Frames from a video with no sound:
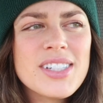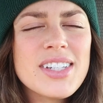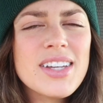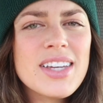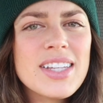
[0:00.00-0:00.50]
to
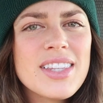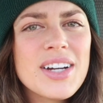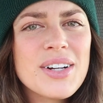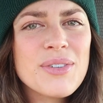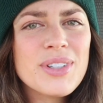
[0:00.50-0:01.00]
see
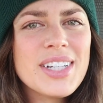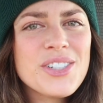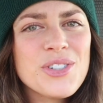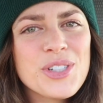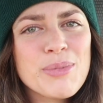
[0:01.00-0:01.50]
the
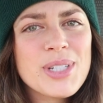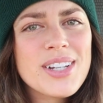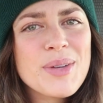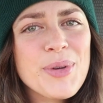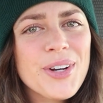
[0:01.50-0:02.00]
relationships
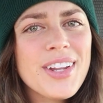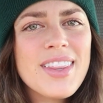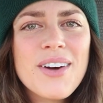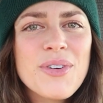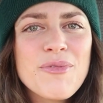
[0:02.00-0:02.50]
and community
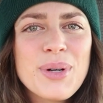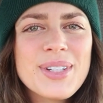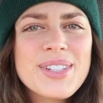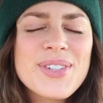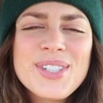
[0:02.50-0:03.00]
that we've
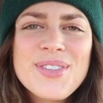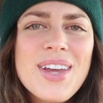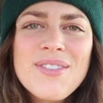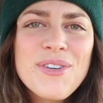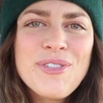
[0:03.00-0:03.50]
built, and we're so
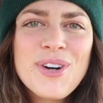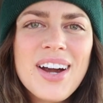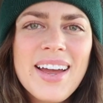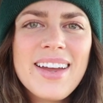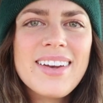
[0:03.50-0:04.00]
thankful for
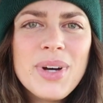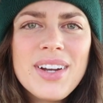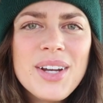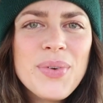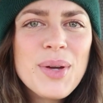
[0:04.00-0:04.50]
it. But
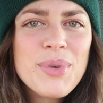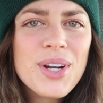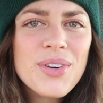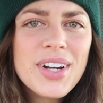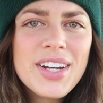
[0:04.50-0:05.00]
anyway, I'm
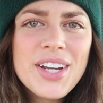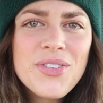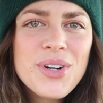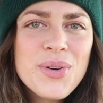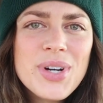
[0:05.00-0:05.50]
gonna run in
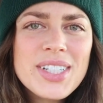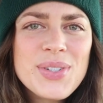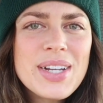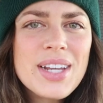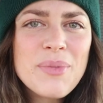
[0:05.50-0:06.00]
here real quick
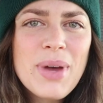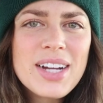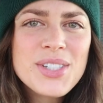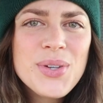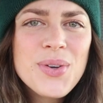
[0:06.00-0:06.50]
so I can get back
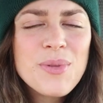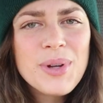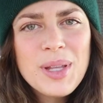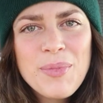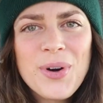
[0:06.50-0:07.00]
to the birthday